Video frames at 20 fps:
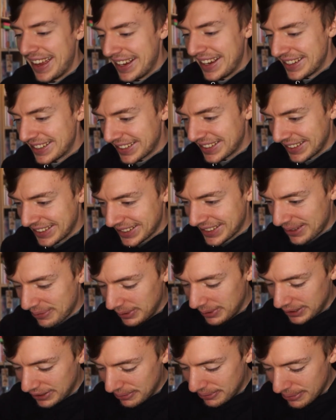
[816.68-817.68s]
it's
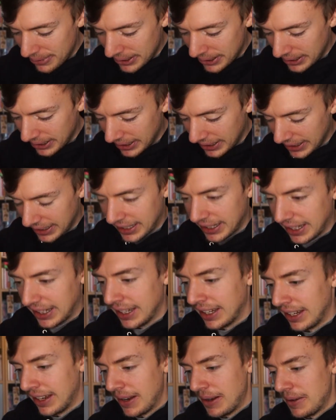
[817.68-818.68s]
unbelievable. Okay,
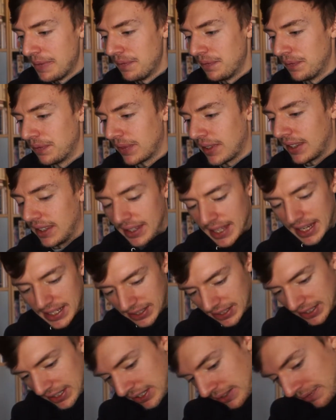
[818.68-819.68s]
and
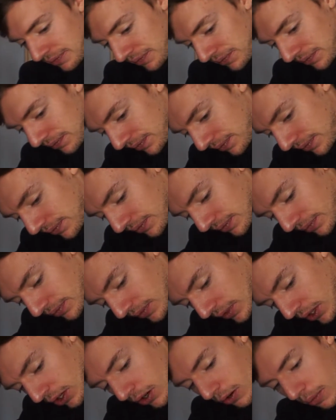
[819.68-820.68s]
that's oh
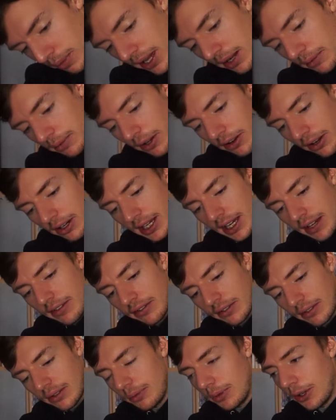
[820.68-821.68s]
man, we only
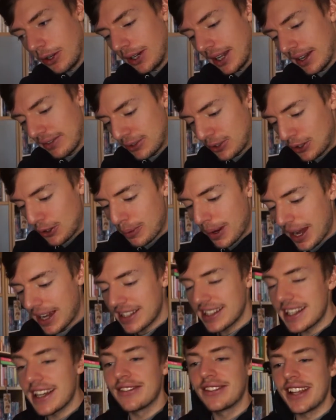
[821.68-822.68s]
have 2
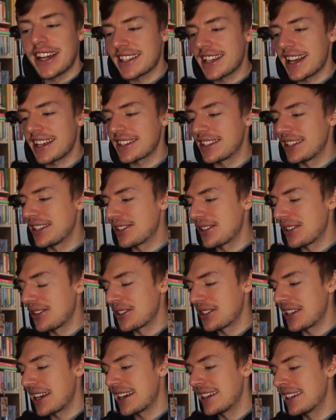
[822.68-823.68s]
packs left. That's actually so
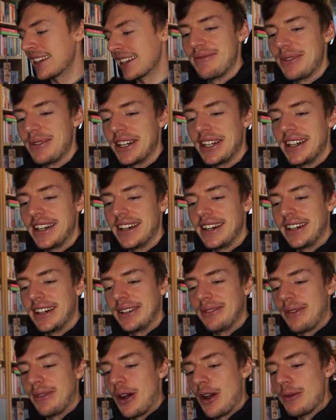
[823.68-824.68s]
sad. My
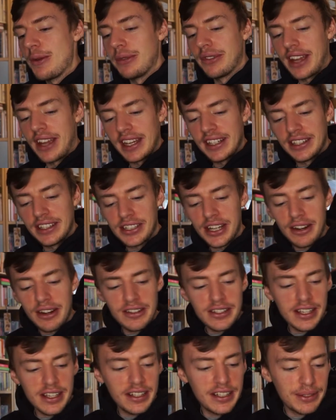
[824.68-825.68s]
hope of getting a
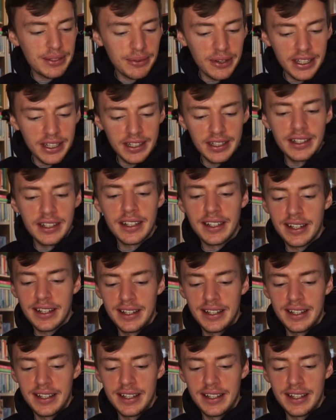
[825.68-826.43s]
Charizard is running